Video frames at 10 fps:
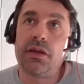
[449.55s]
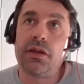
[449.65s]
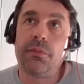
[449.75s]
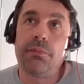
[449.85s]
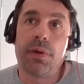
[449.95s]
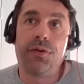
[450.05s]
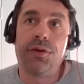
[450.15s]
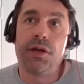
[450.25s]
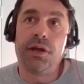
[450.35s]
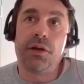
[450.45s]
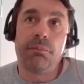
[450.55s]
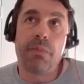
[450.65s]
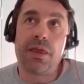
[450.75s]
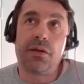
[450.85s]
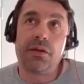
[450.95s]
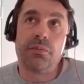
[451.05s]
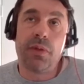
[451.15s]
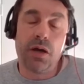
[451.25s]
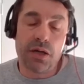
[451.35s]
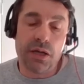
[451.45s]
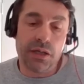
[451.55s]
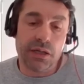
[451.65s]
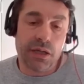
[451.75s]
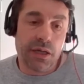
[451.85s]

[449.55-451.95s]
the ammonia and methanol market.